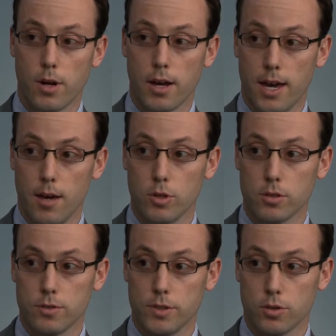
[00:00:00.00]
by
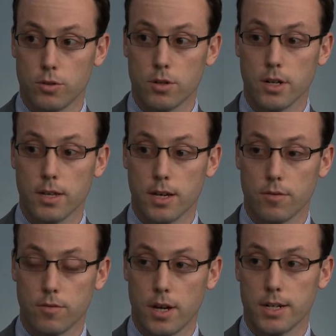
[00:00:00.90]
Ambulance Victoria. They have
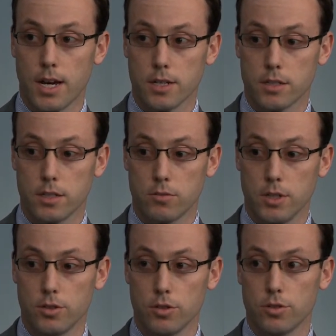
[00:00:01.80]
a fantastic
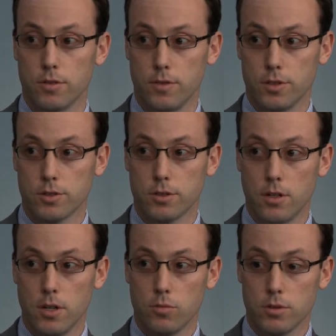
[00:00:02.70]
research division
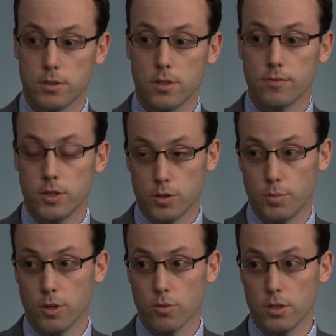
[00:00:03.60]
with a lot of
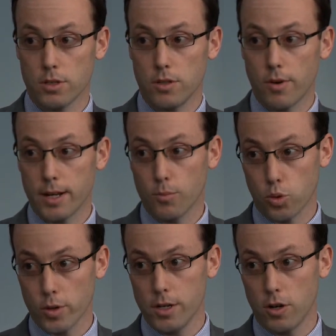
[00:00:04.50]
experience in running
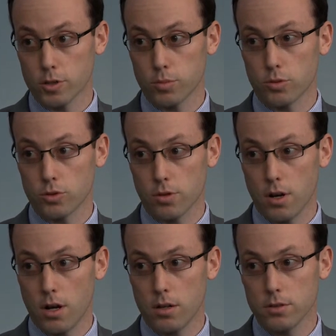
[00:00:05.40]
pre-hospital
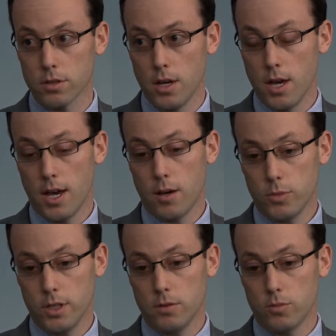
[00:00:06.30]
trials. And
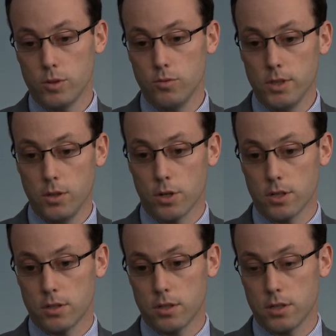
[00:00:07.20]
we really
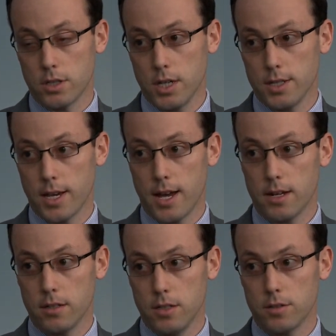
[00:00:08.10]
wanted to tease
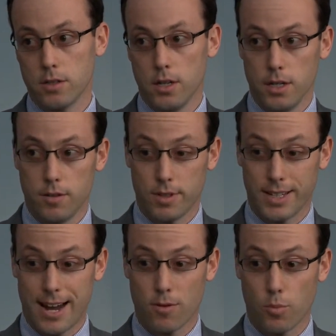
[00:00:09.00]
out is, if the
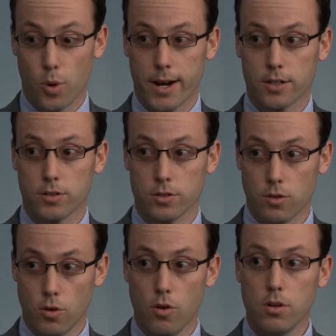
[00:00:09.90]
current practice
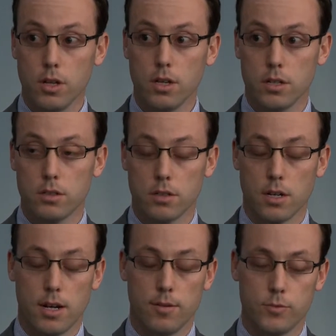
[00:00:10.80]
early in
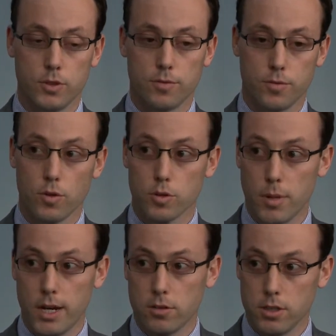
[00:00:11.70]
the first
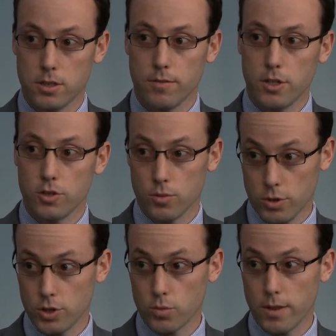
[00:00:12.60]
medical intervention,
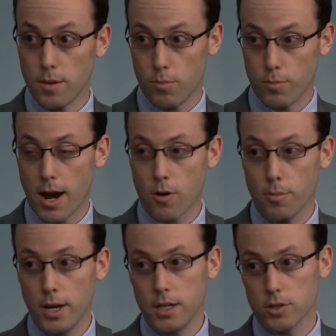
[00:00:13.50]
which is when the
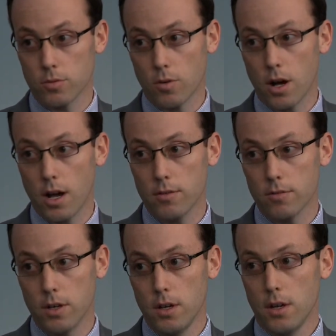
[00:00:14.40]
paramedics arrive,